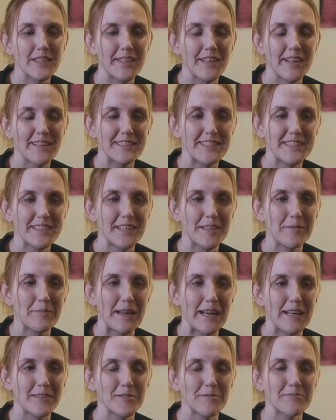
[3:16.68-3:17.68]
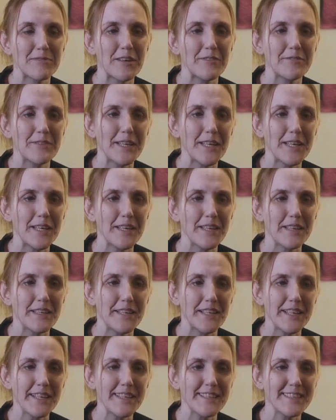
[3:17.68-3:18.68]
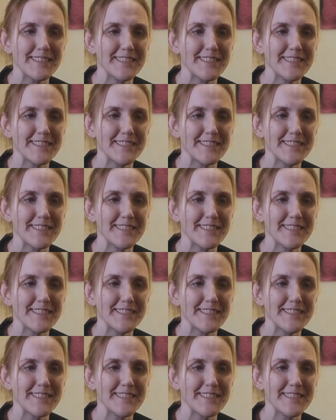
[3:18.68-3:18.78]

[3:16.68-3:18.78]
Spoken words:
£99, roughly a year.